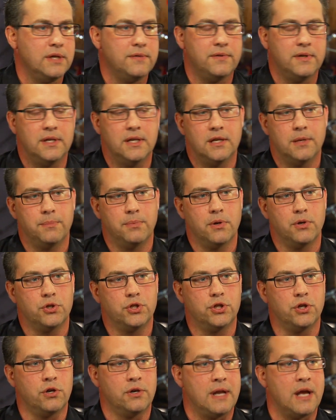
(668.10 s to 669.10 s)
even need a
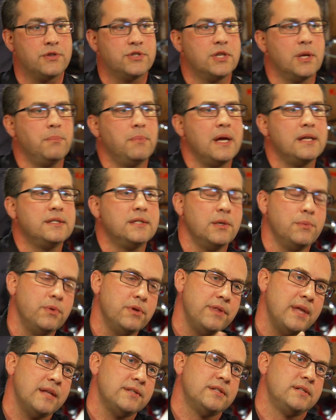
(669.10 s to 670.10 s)
brochure. Now some might say,
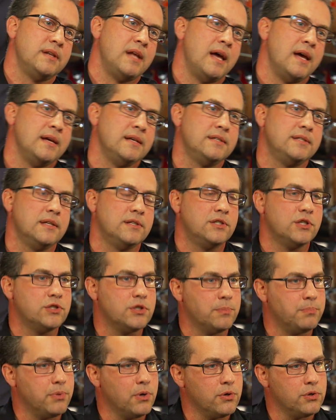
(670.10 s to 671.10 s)
well, that's nice. It's
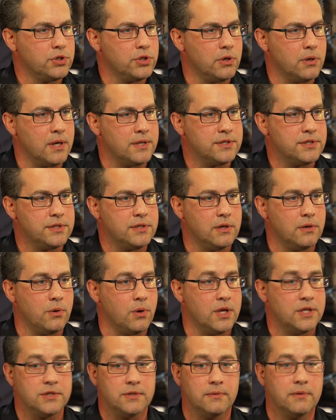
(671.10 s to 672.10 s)
just a brochure on
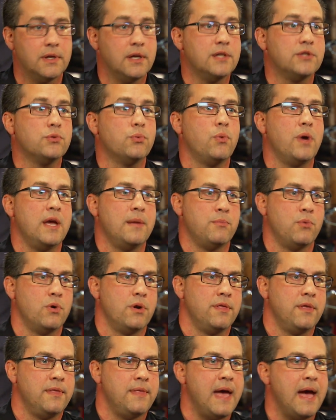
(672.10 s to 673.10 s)
steroids. It's way
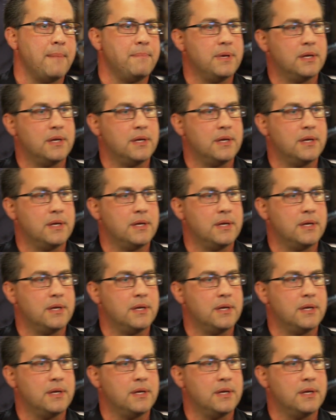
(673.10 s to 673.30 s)
more than that